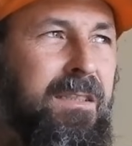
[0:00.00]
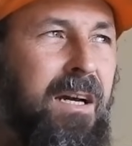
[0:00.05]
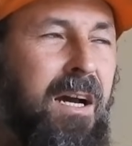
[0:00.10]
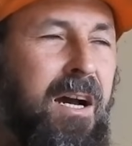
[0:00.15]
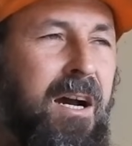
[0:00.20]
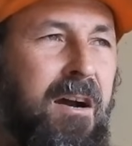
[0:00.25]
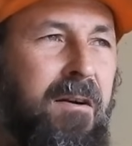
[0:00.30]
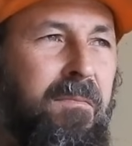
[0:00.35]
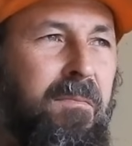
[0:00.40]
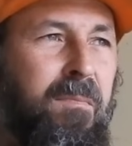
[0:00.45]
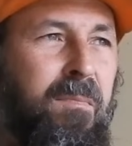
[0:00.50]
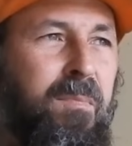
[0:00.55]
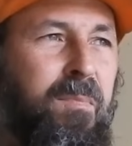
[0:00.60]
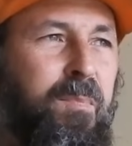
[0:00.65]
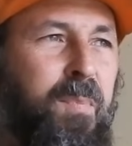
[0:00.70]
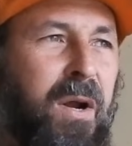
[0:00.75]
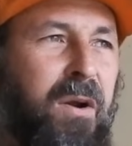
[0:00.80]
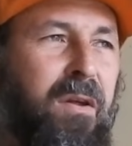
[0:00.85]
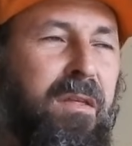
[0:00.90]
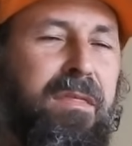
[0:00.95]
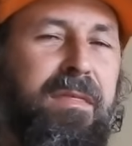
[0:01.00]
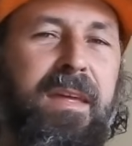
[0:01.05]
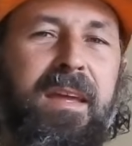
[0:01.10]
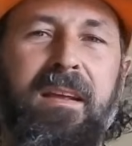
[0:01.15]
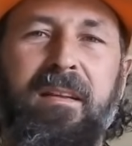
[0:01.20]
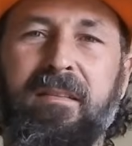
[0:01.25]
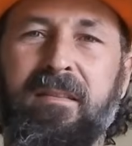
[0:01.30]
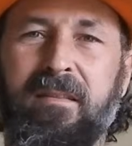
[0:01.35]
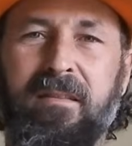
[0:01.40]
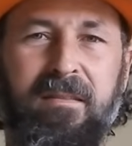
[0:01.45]
But I
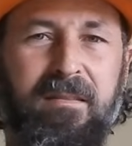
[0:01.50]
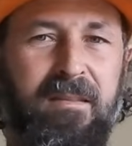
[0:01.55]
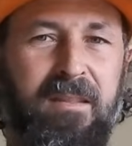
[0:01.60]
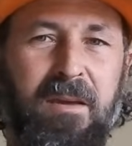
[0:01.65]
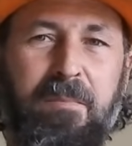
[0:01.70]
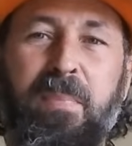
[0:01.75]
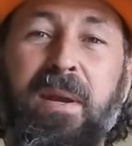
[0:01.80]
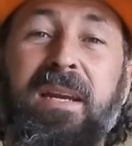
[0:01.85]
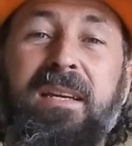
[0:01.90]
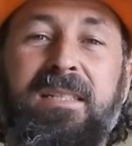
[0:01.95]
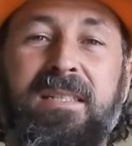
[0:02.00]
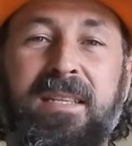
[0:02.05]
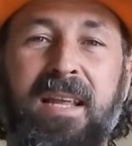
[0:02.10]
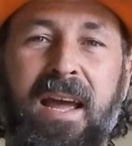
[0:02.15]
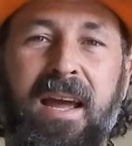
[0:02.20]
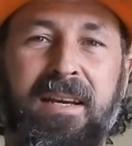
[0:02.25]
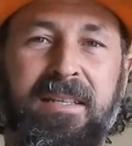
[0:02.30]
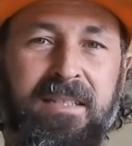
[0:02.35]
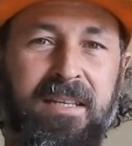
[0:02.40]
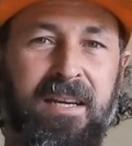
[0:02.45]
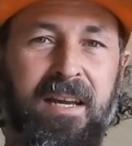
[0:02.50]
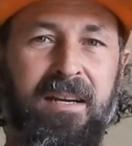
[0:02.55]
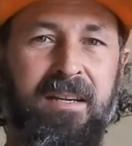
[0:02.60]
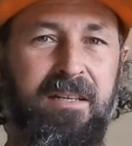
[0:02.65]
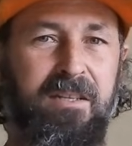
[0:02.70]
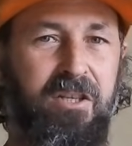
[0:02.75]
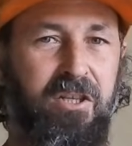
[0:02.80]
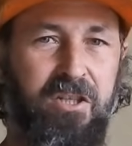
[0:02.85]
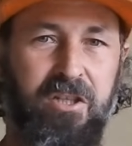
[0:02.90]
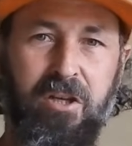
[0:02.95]
think the big stags are going
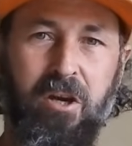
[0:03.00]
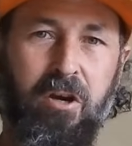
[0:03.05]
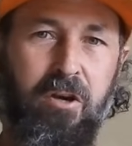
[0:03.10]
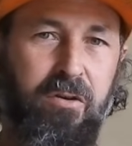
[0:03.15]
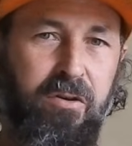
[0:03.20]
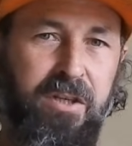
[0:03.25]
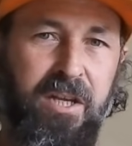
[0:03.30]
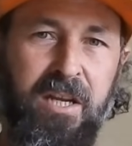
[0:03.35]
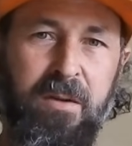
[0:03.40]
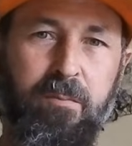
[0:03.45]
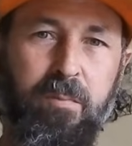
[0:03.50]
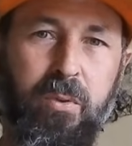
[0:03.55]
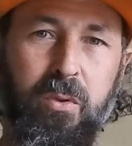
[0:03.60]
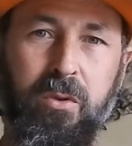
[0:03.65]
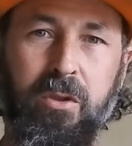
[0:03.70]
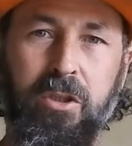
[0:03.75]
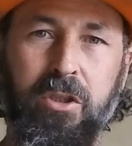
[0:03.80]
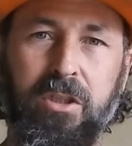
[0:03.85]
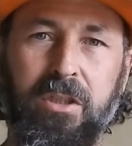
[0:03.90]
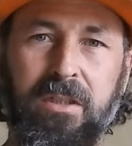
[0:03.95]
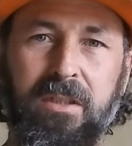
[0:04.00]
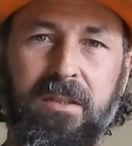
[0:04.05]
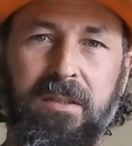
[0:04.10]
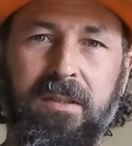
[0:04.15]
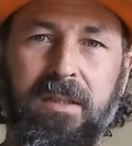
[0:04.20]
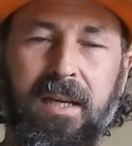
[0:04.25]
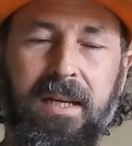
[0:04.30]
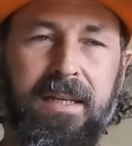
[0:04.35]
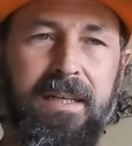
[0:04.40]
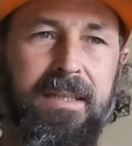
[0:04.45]
to just go deep bush
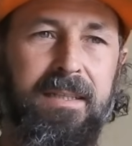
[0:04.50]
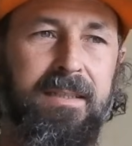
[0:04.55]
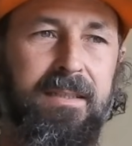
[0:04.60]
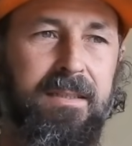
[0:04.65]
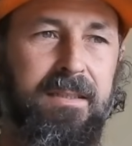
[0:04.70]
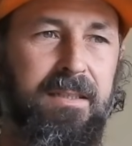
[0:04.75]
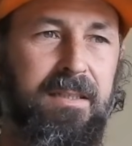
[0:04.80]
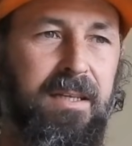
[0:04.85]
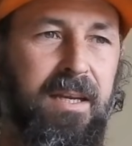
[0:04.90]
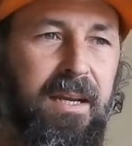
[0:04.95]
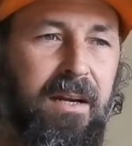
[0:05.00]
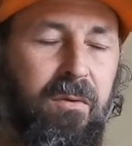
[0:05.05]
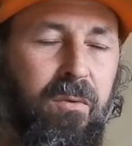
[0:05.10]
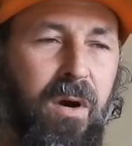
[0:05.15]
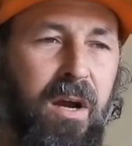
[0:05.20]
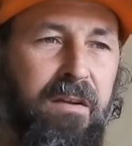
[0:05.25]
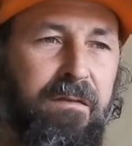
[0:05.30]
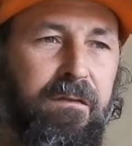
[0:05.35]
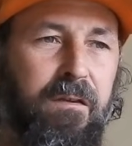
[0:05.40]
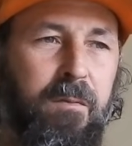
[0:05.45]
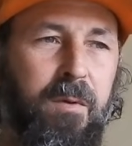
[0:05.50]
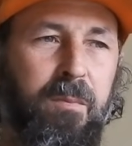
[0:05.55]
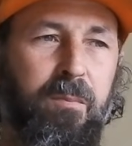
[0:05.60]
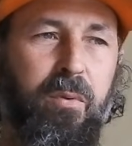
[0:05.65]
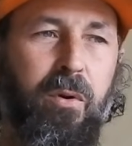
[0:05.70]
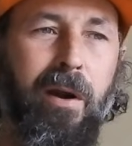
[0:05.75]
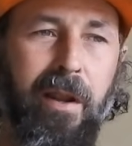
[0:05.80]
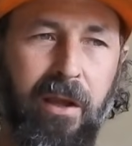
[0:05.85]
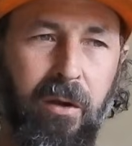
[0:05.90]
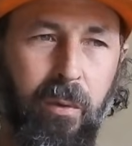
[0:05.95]
and get away from it
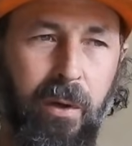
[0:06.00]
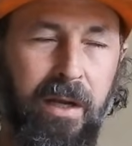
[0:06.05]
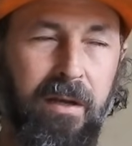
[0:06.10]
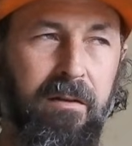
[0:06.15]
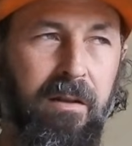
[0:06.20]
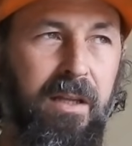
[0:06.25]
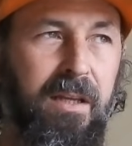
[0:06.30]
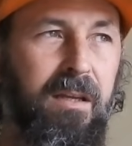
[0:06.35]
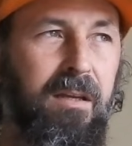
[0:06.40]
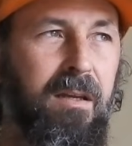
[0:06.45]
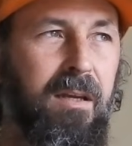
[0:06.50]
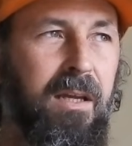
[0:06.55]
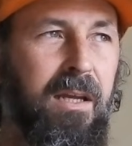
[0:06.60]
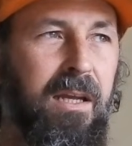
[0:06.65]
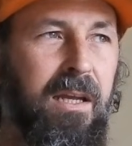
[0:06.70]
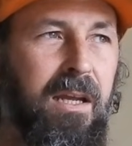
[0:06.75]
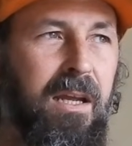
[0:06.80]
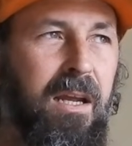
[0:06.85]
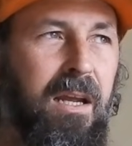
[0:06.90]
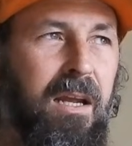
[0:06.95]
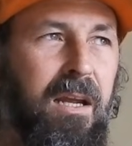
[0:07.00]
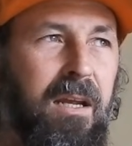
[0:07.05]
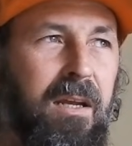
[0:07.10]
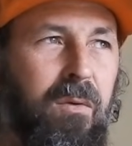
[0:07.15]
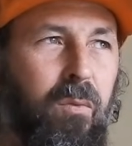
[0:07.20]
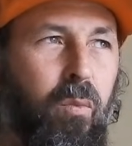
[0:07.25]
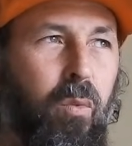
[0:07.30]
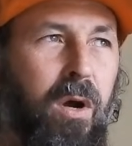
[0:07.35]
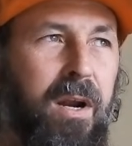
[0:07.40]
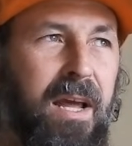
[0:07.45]
pretty quickly,
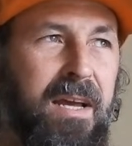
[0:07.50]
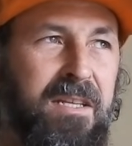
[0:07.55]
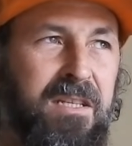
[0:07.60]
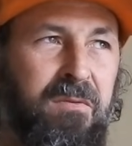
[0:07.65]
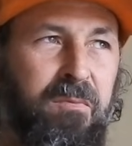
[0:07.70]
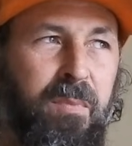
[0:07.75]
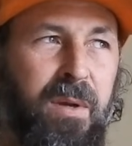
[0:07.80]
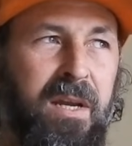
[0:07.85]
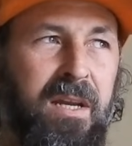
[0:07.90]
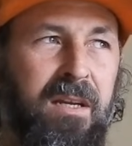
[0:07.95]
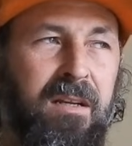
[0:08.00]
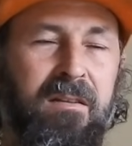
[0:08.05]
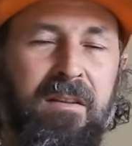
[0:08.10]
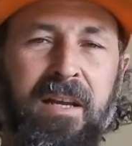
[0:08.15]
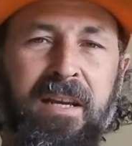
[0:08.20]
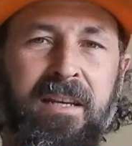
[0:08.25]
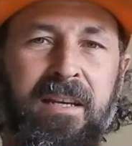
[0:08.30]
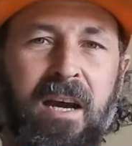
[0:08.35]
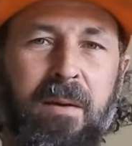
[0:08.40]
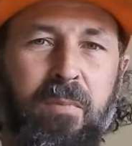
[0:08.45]
what hasn't been cleaned